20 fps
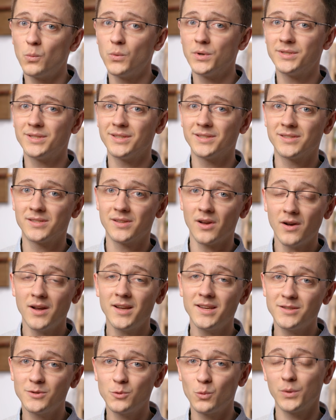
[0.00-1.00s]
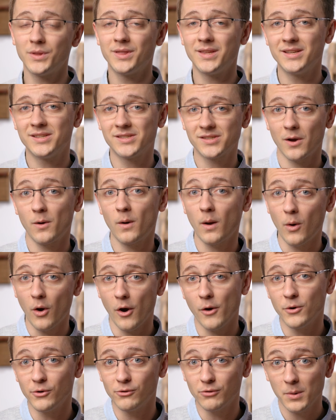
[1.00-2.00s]
were designed with the solo
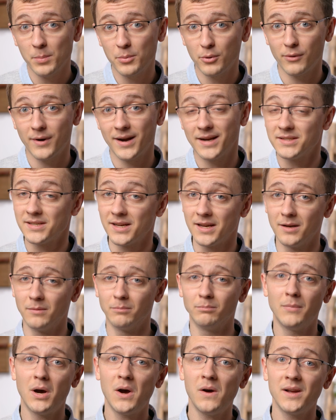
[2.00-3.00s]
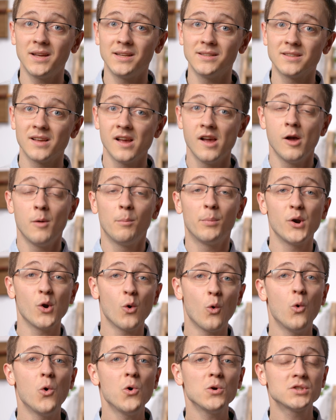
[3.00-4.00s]
owner-operator in mind, but
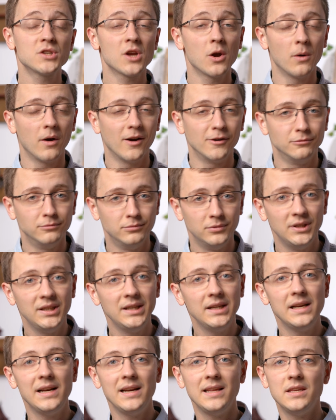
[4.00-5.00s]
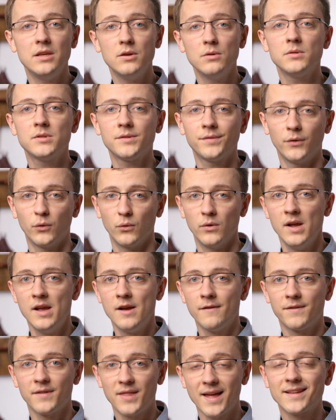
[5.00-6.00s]
also are really useful
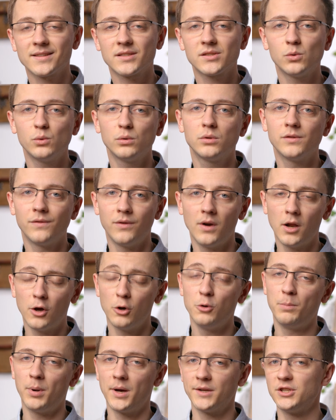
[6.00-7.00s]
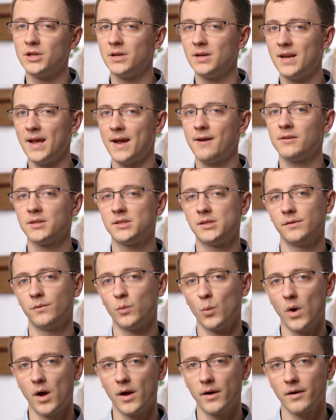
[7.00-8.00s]
for that sort of low-budget narrative
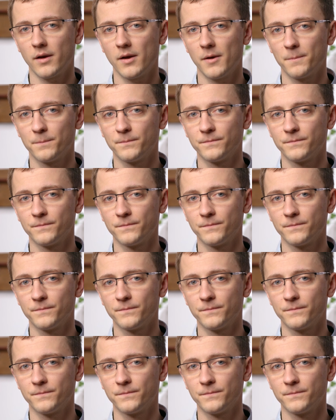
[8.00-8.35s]
work.